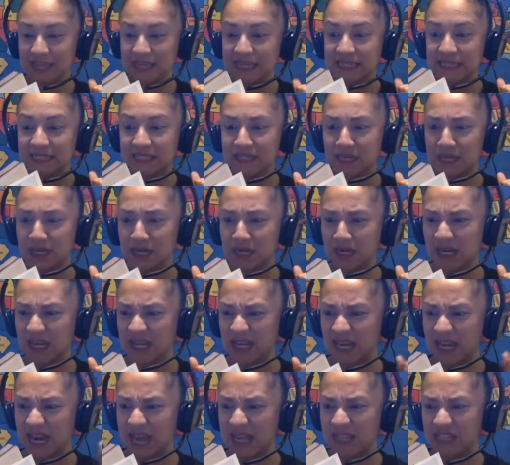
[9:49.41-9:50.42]
Suddenly,
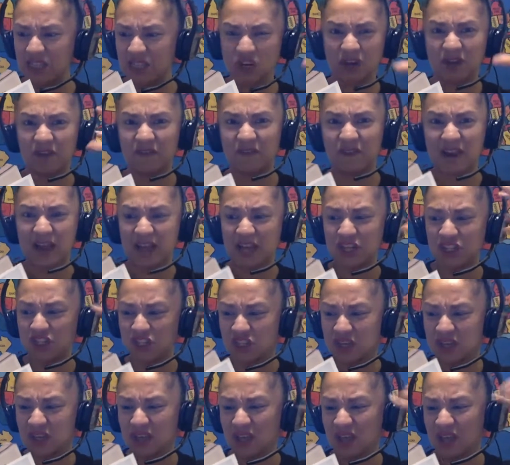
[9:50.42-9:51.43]
lights started
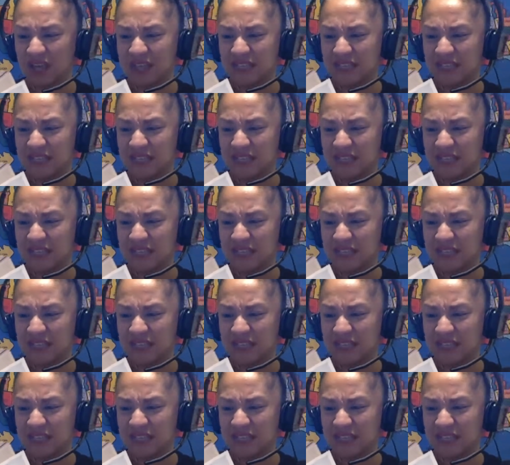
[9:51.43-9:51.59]
flashing.